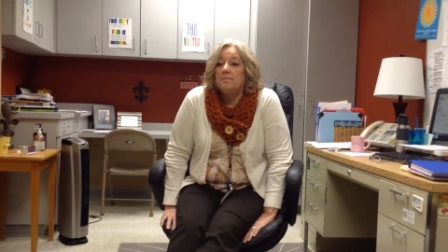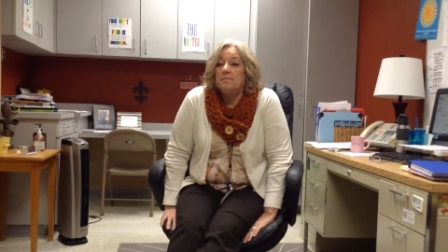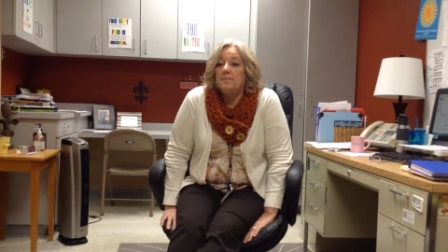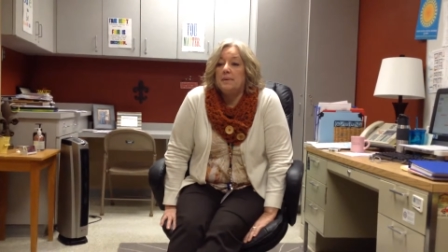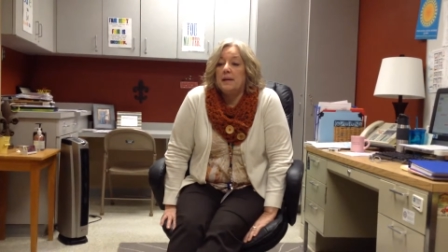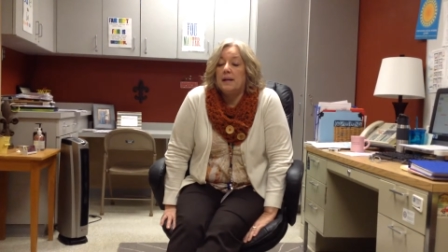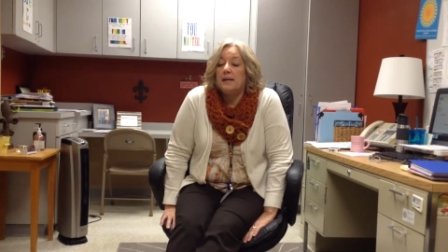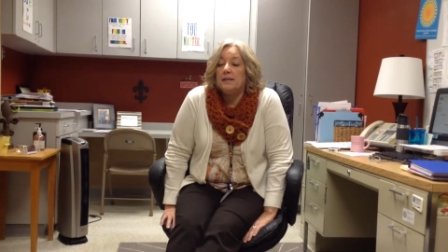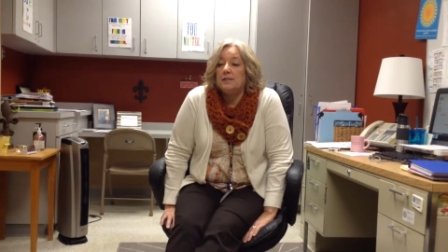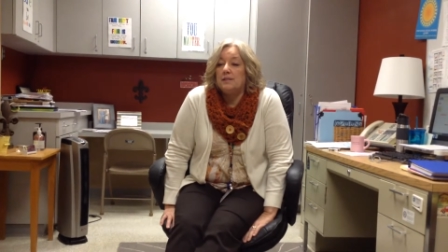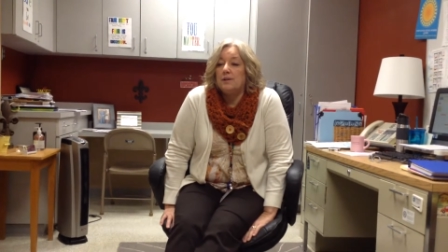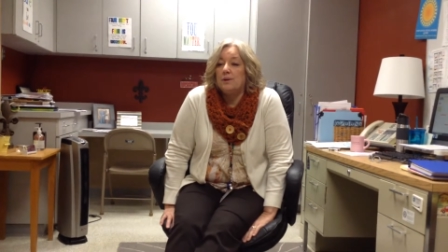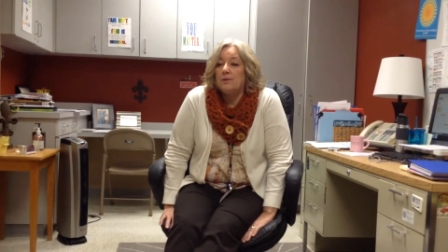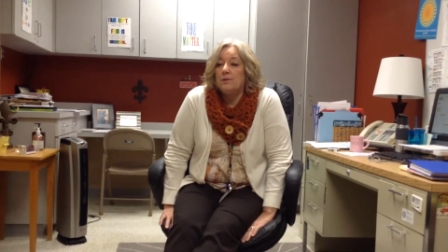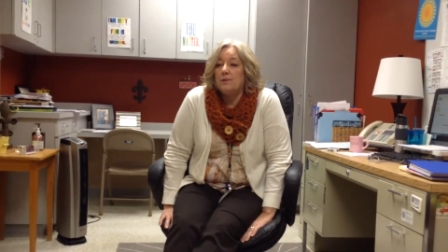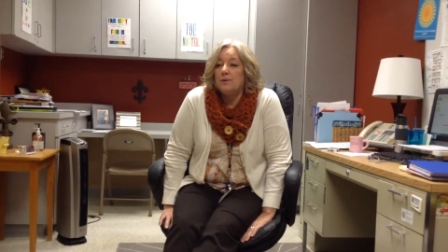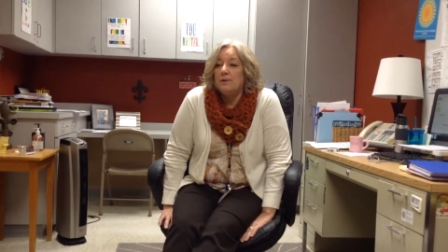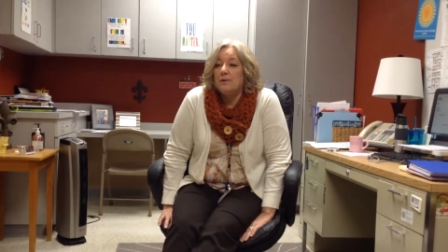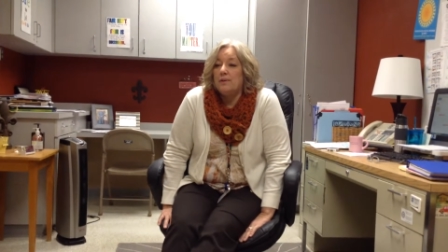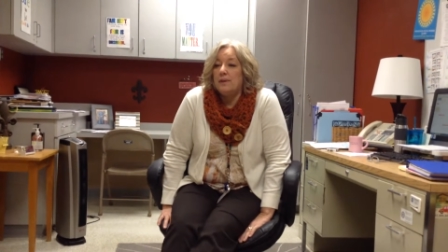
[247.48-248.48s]
But I
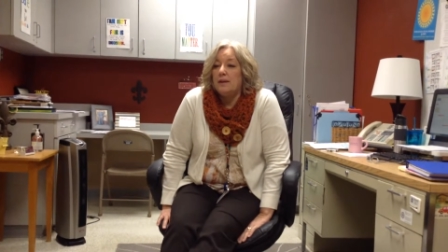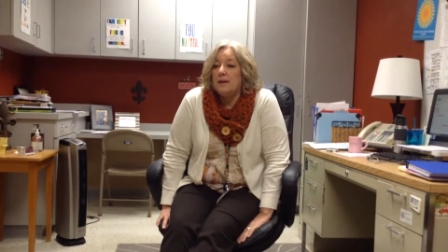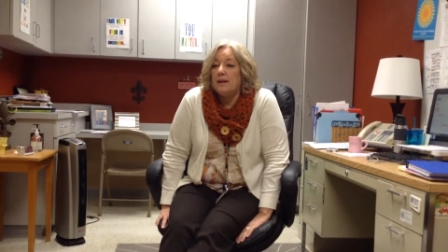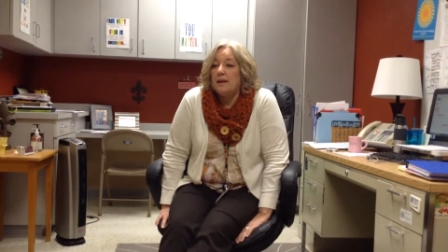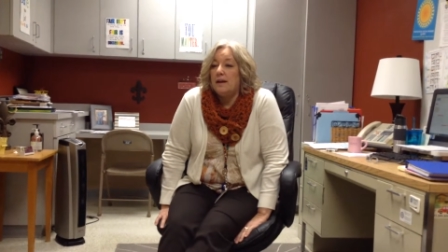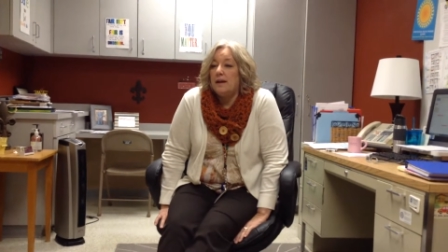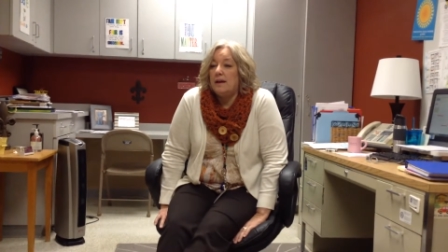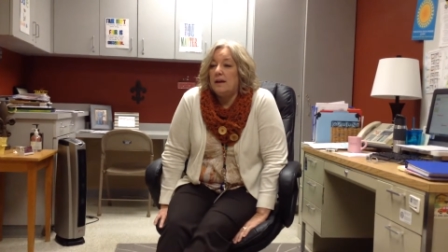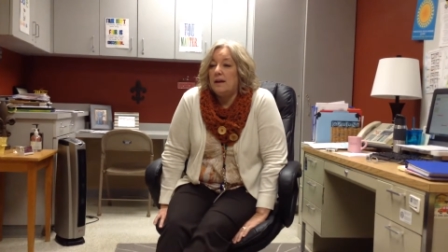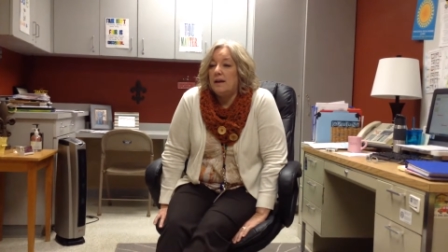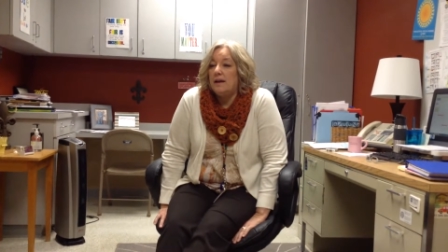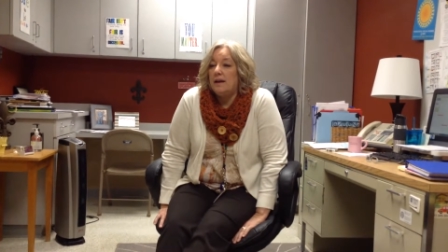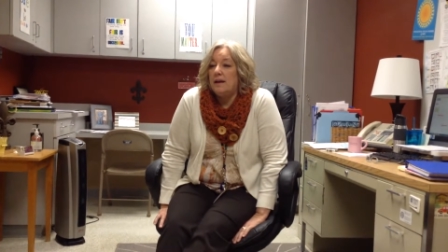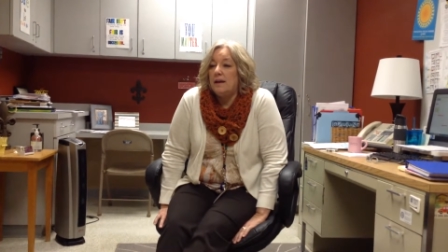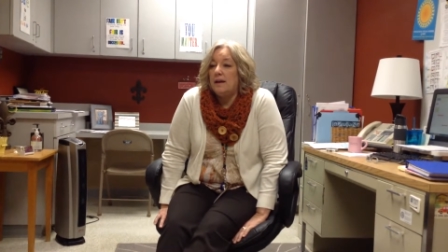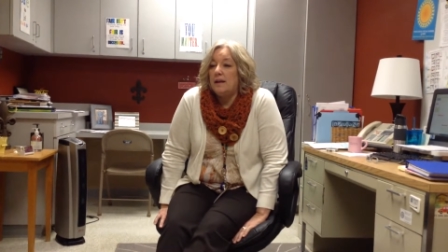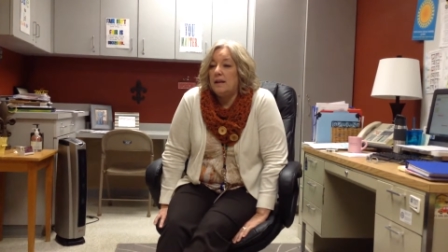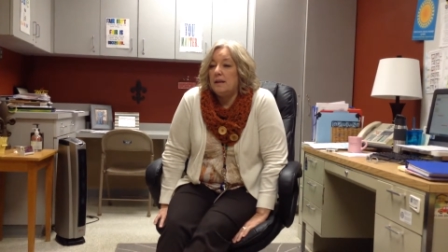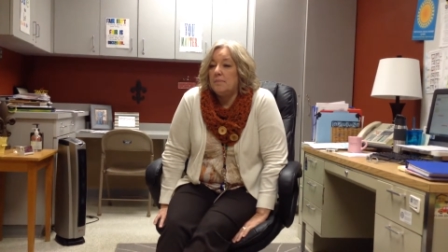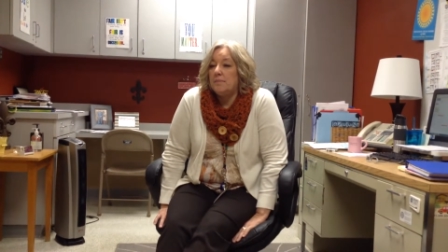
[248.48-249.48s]
don't know that
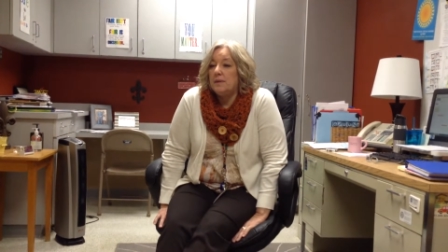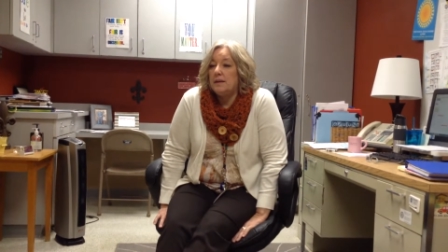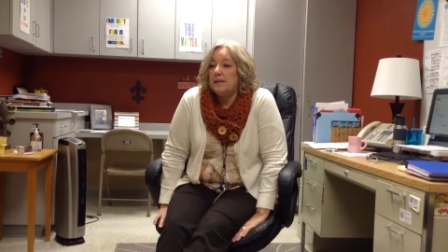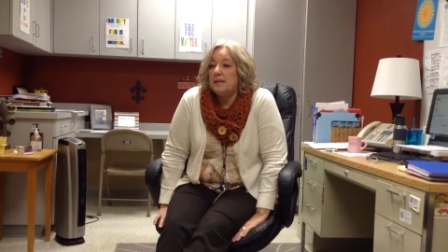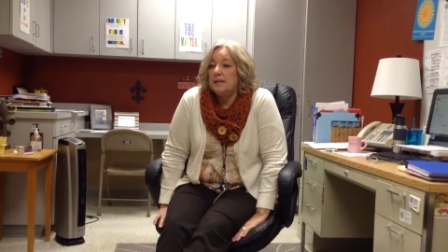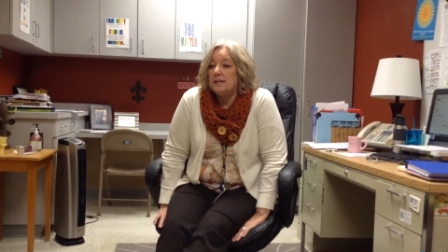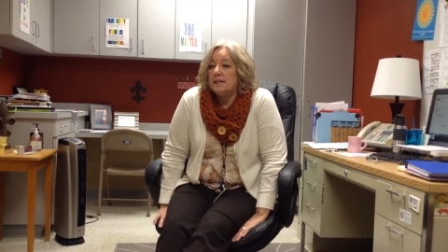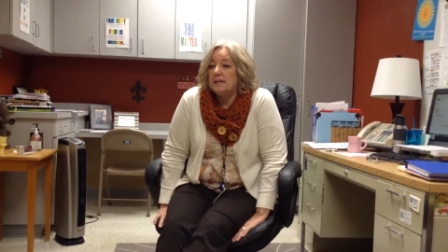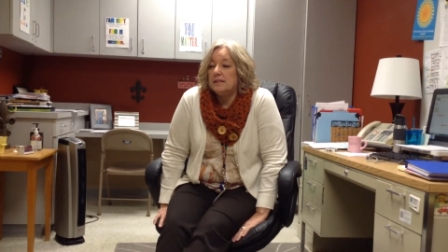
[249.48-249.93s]
anybody